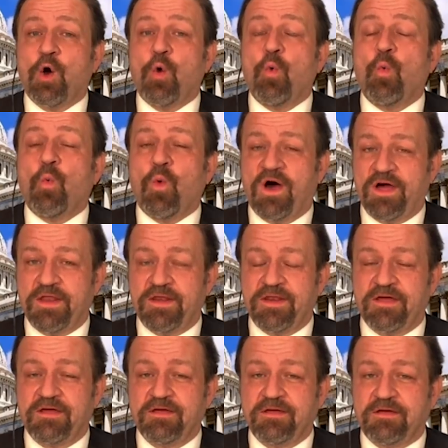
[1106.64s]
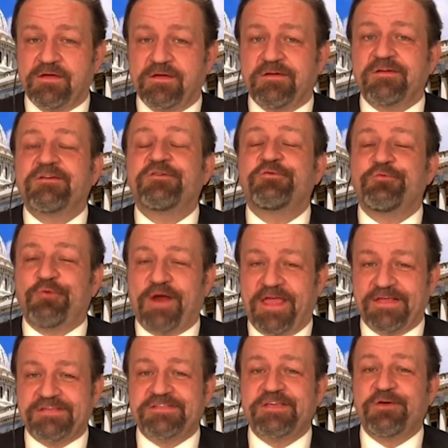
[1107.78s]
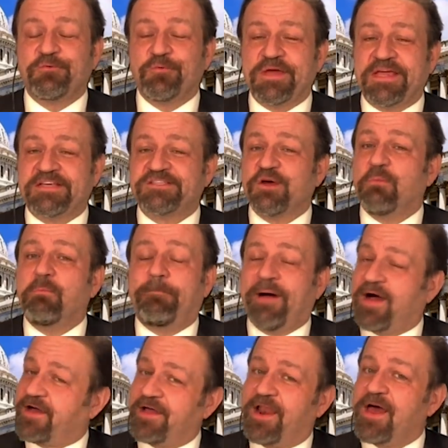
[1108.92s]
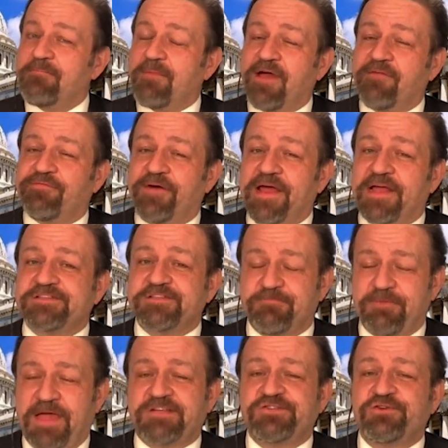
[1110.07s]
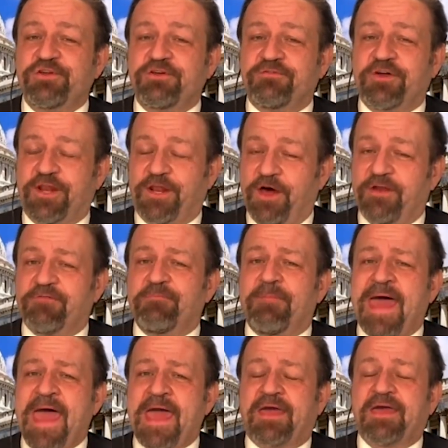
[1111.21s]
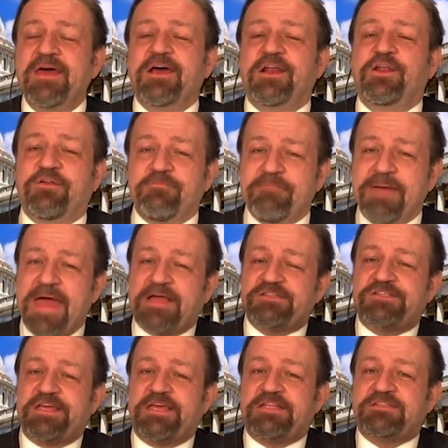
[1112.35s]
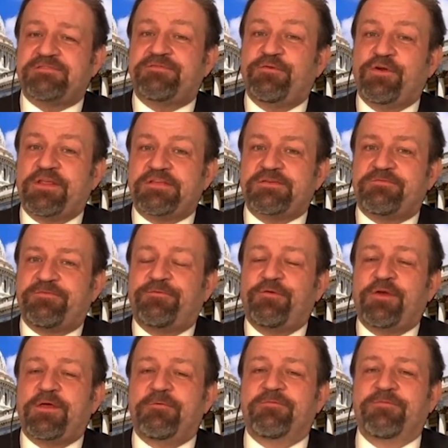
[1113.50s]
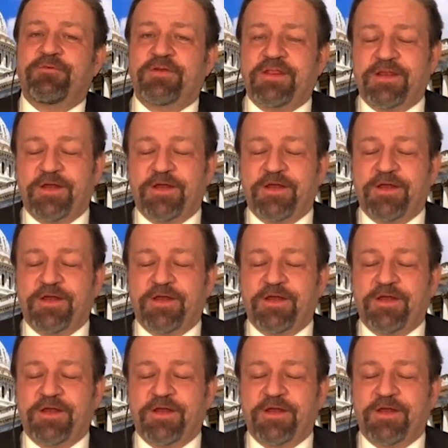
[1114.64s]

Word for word: one crazy week. So buckle up, my friends, and make sure you've got a lot of mag, a lot of magazines fully, fully, fully